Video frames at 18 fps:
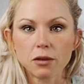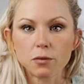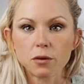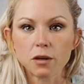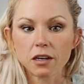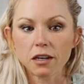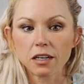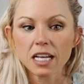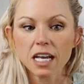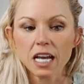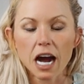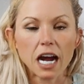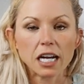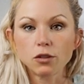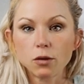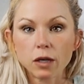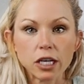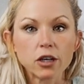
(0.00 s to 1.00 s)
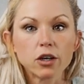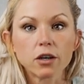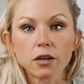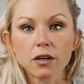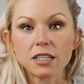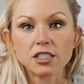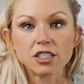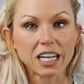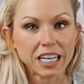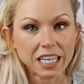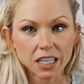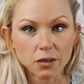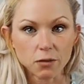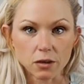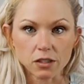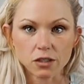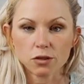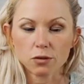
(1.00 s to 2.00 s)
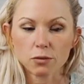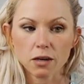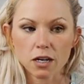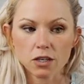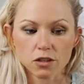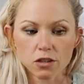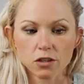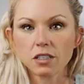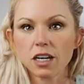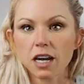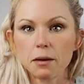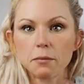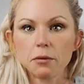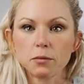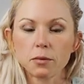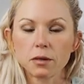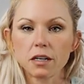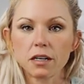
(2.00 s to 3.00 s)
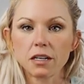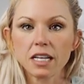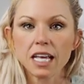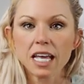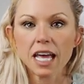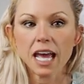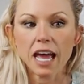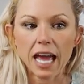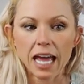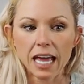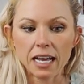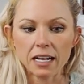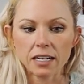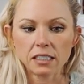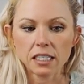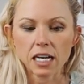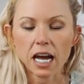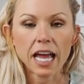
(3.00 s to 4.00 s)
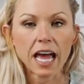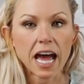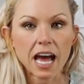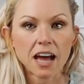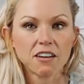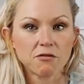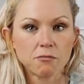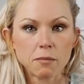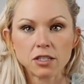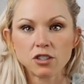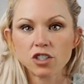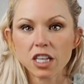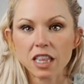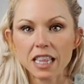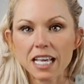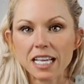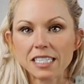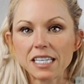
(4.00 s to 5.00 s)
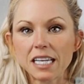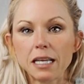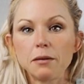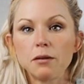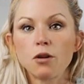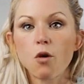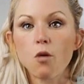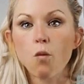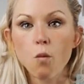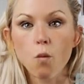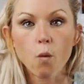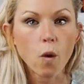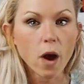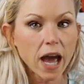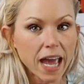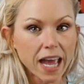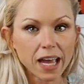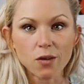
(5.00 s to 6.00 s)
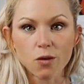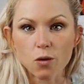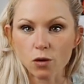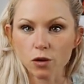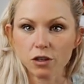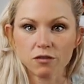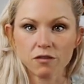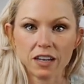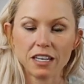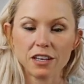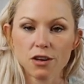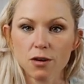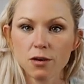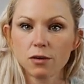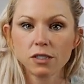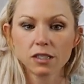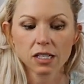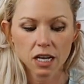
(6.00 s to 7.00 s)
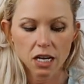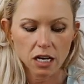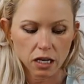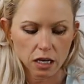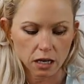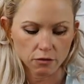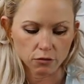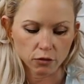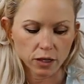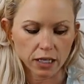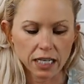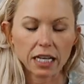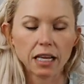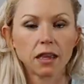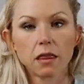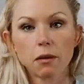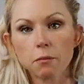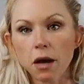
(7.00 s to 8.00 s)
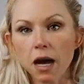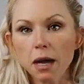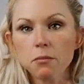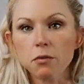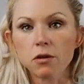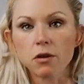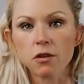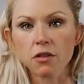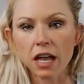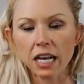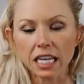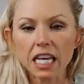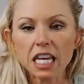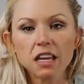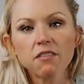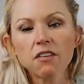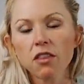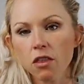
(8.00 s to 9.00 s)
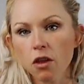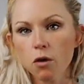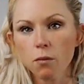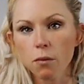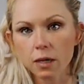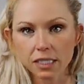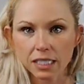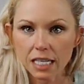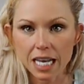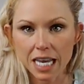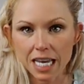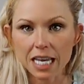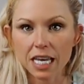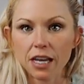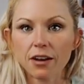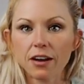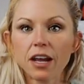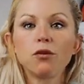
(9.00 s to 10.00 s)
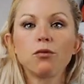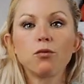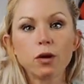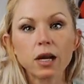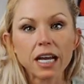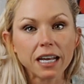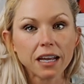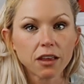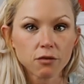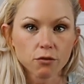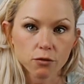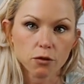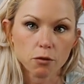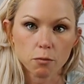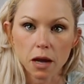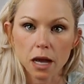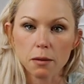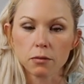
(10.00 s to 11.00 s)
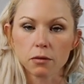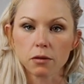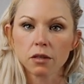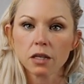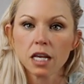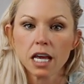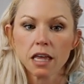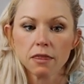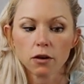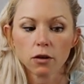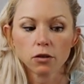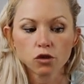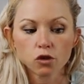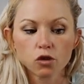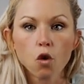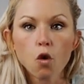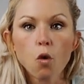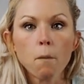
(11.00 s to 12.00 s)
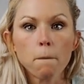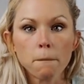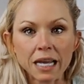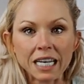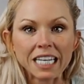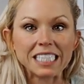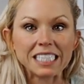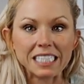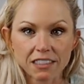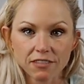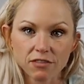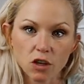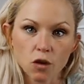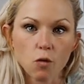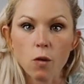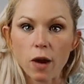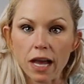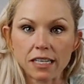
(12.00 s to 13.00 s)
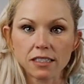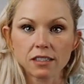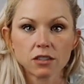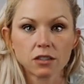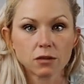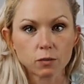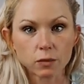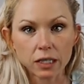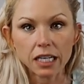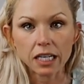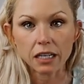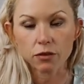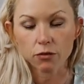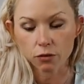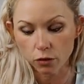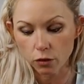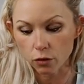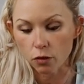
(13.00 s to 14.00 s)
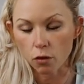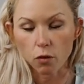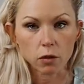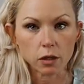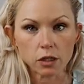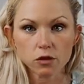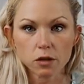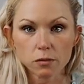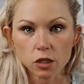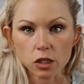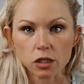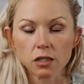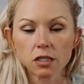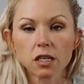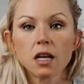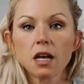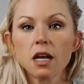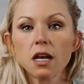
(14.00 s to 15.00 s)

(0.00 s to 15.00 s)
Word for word: in the Word. I don't encourage anyone to rush their time in the Word and I have mentioned this in way older videos of reading the Bible that even though we're sitting here and reading through the Bible, there are so many different ways to read through the Holy Scriptures.